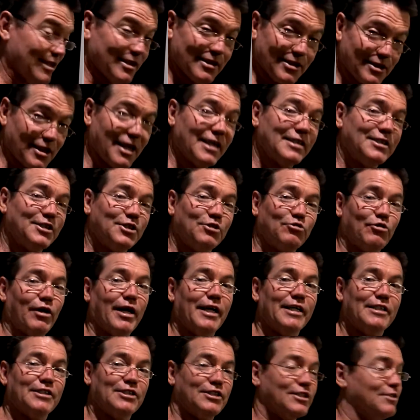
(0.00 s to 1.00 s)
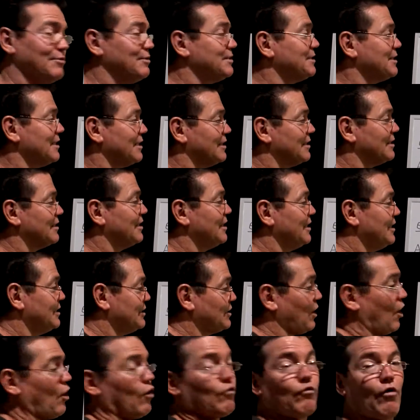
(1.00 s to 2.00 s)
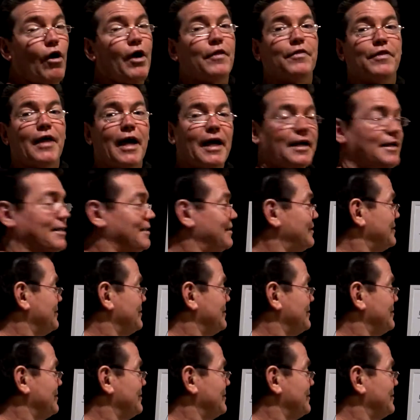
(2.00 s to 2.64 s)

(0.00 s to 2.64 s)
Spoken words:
That's strange too, isn't it? So I'll write that.